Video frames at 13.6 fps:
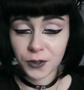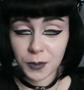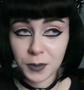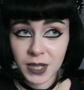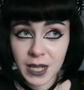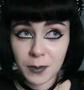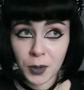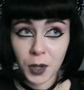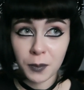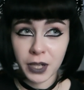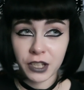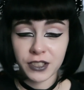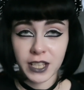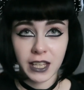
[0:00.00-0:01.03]
from Depop
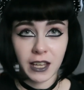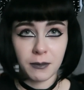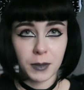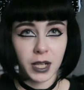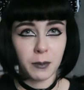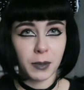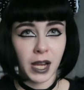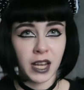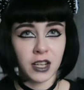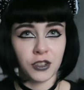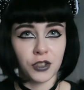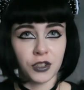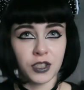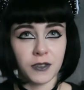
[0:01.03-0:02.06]
because they gave me like
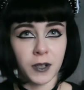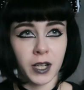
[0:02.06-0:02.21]
Plague Doctor